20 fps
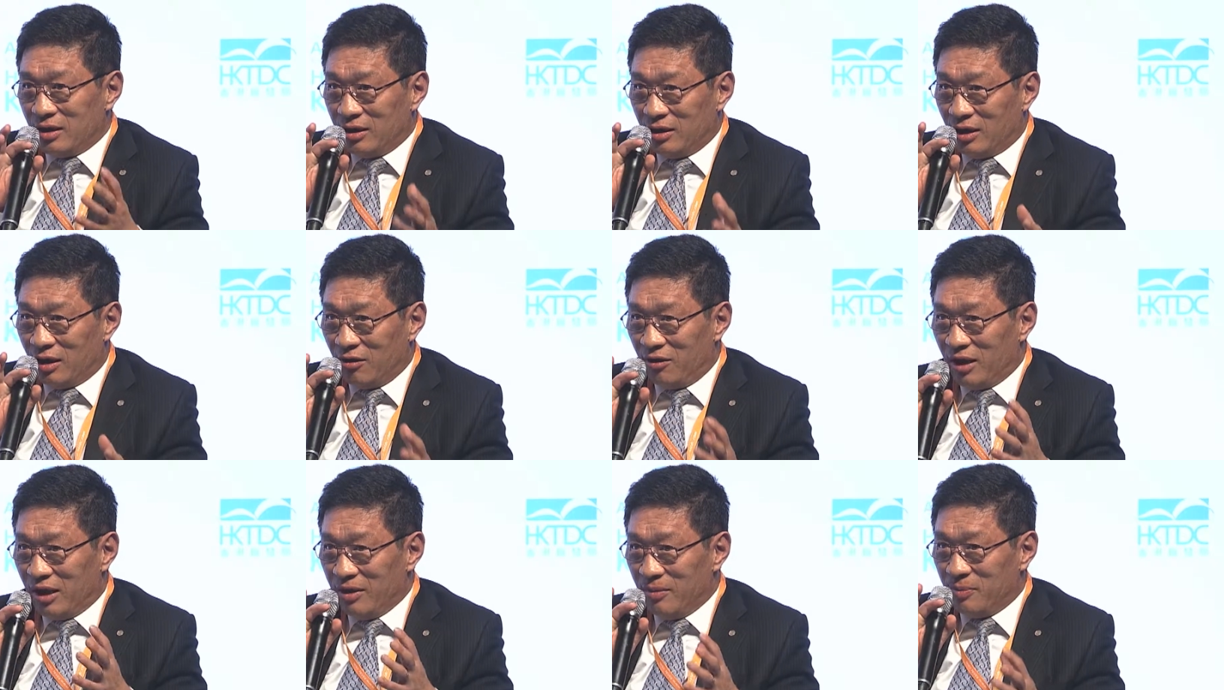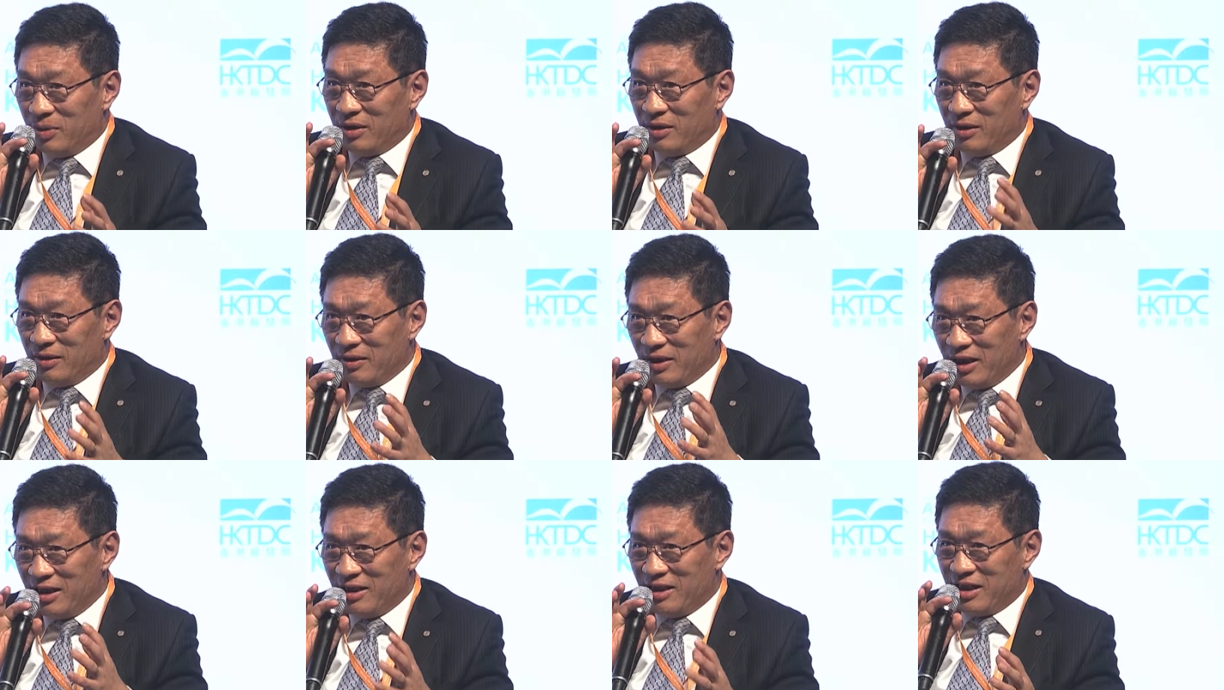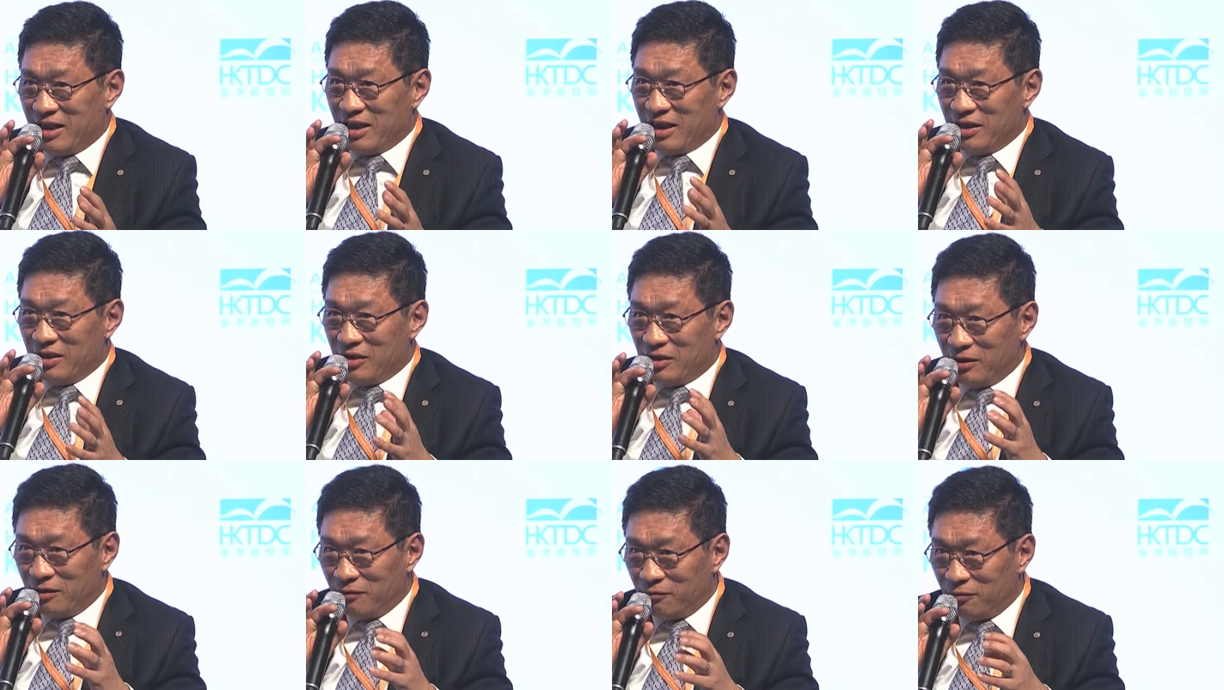you know, labor
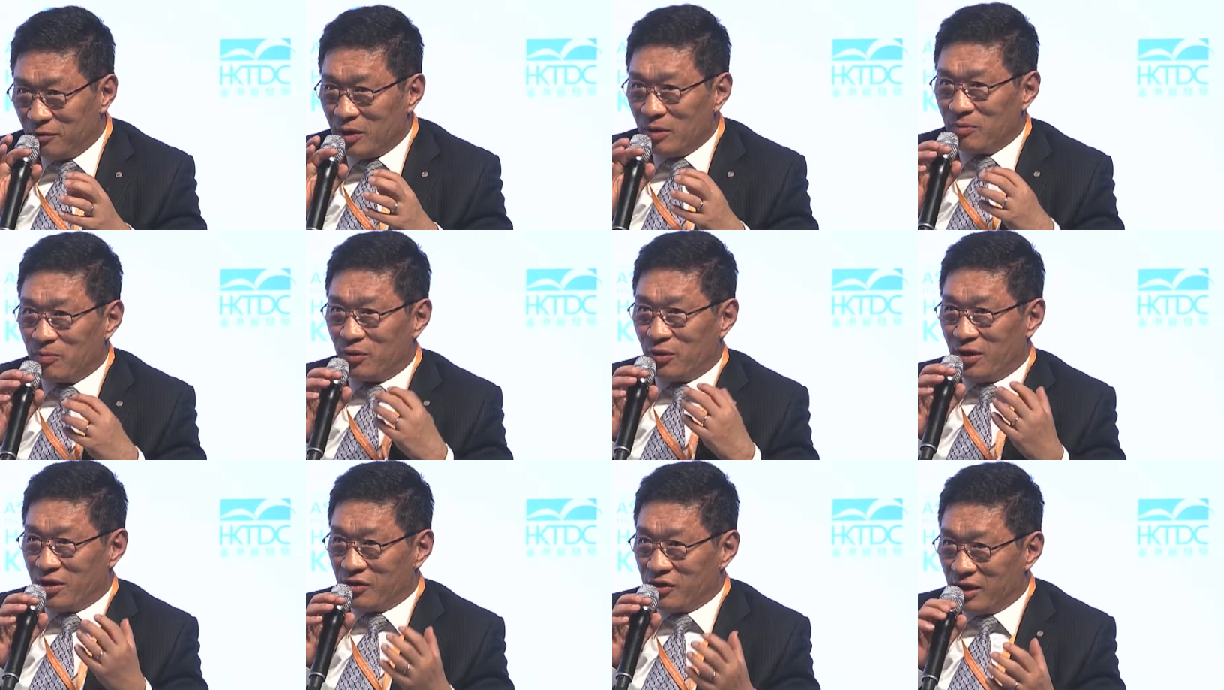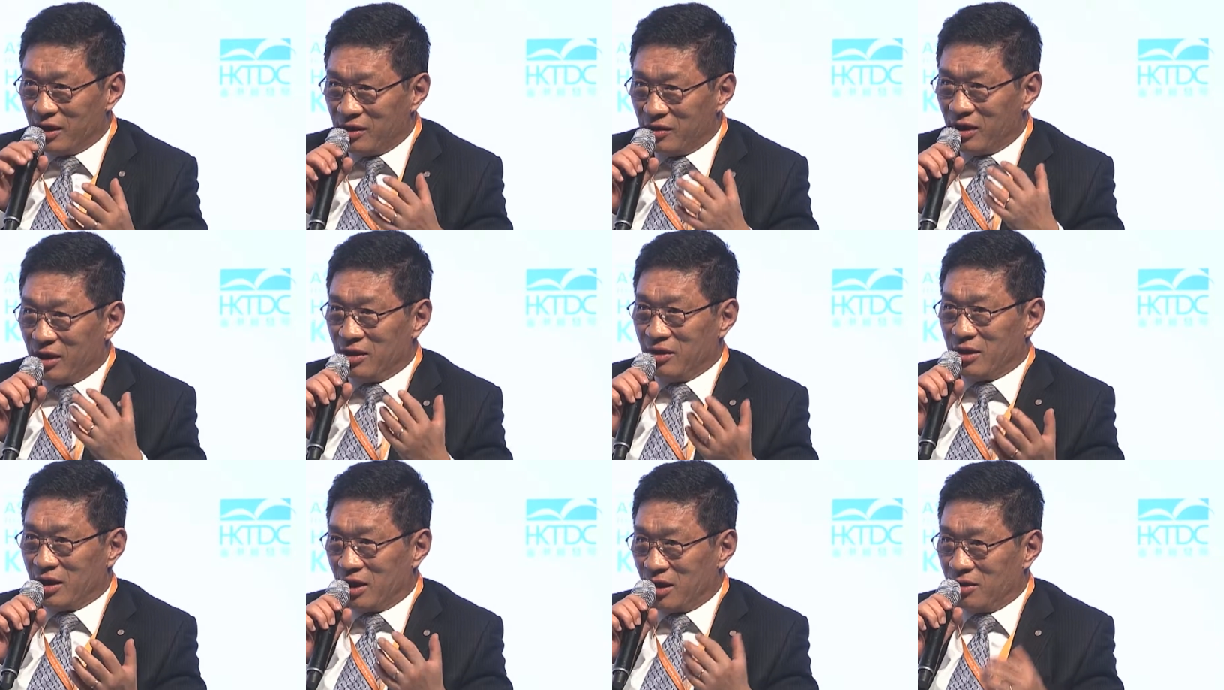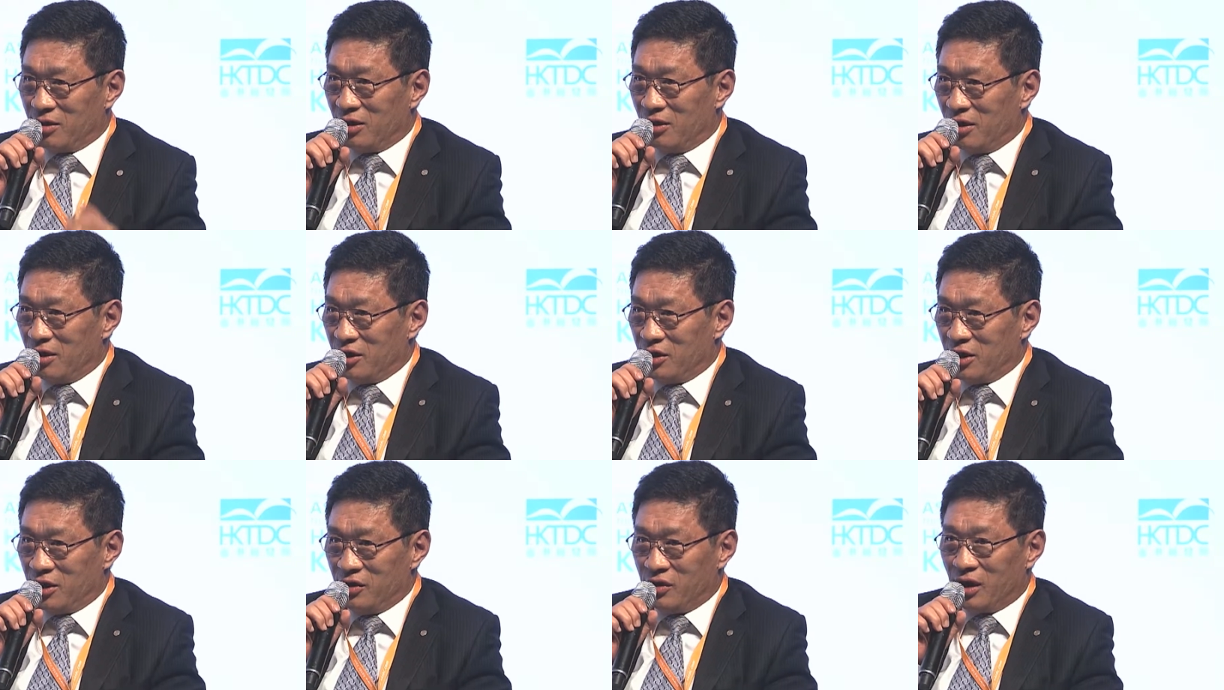intensive processing
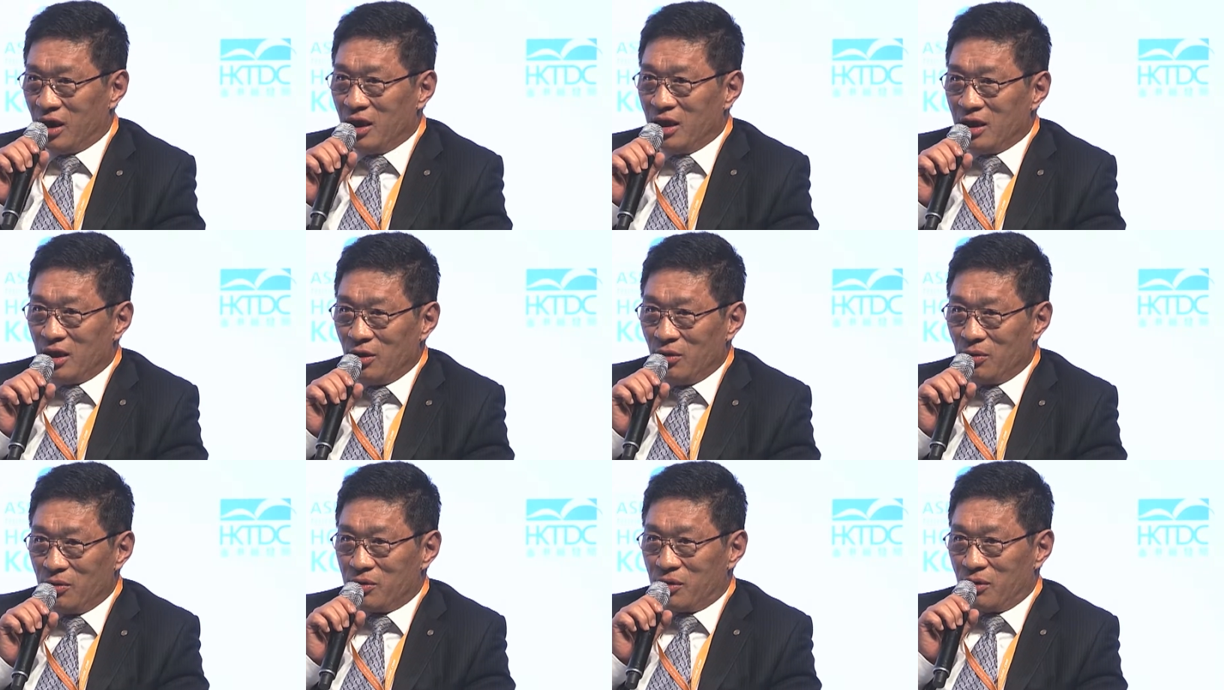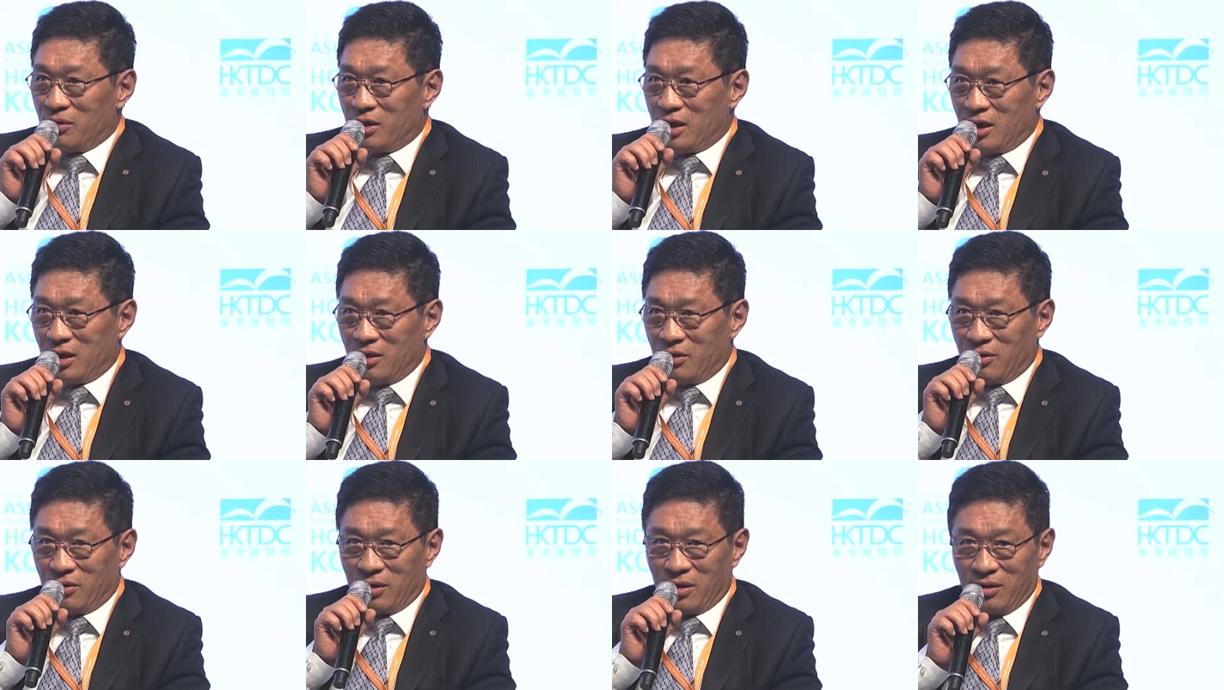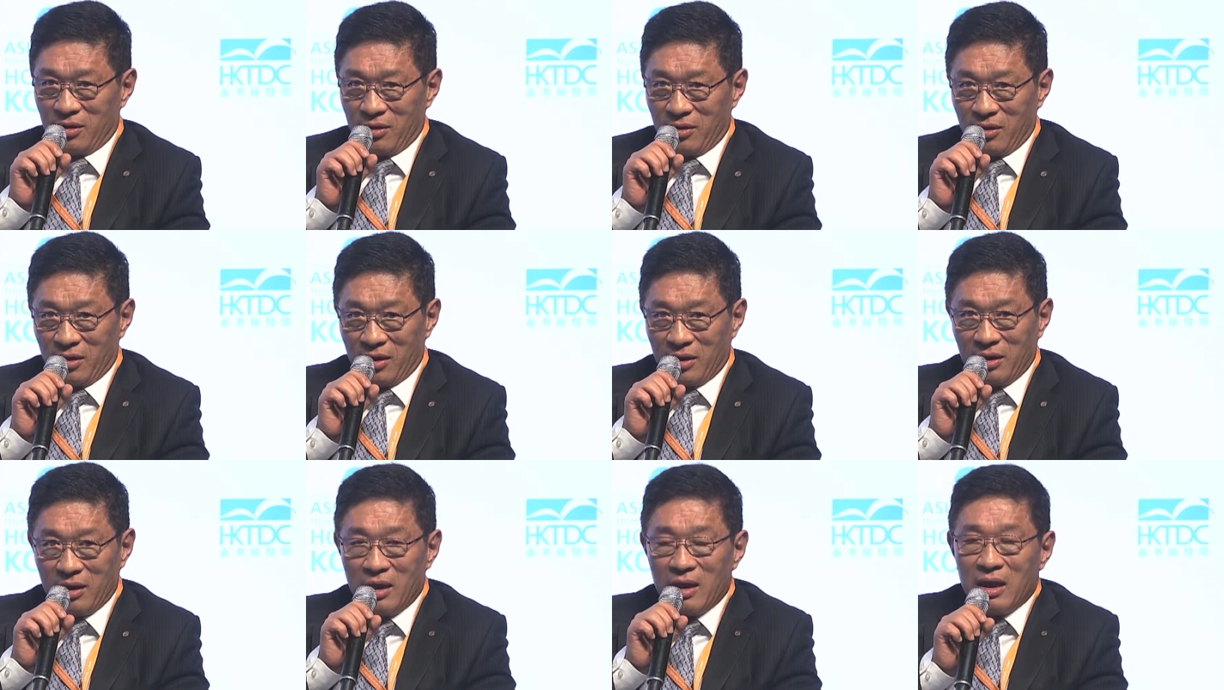technologies, they also turn to Hong Kong.